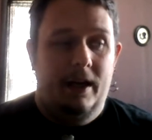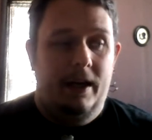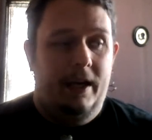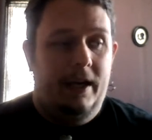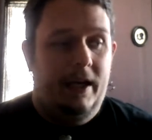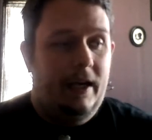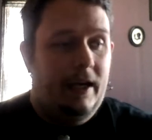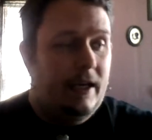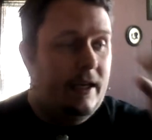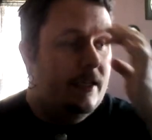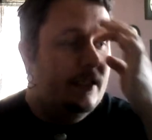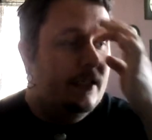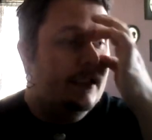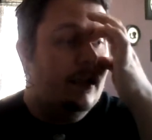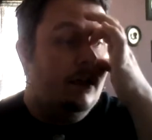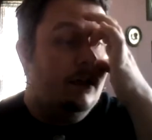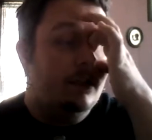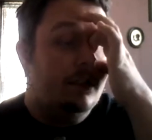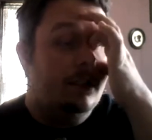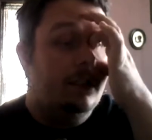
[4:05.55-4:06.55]
It is
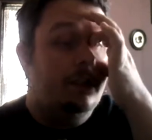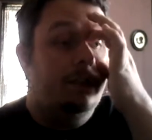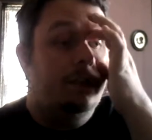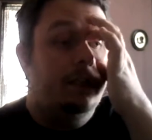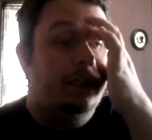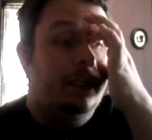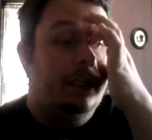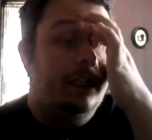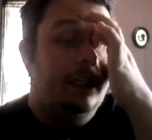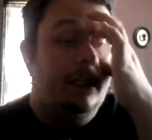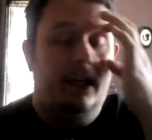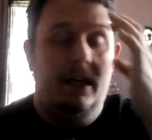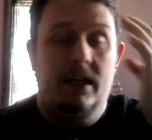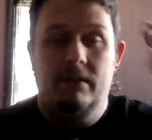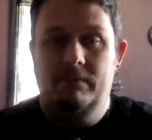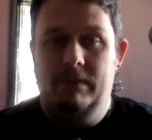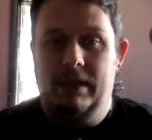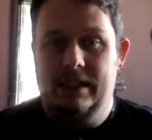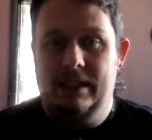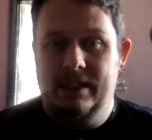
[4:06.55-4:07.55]
also good,
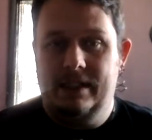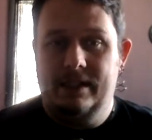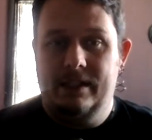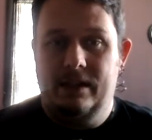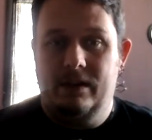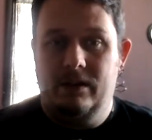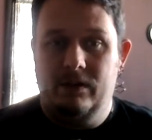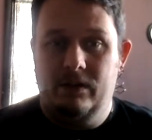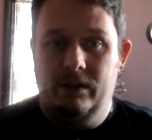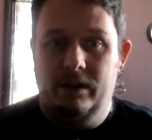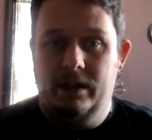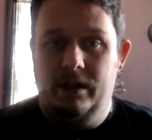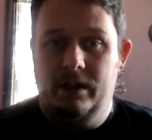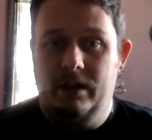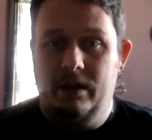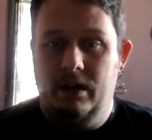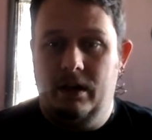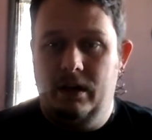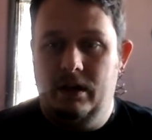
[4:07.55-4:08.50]
as I said earlier,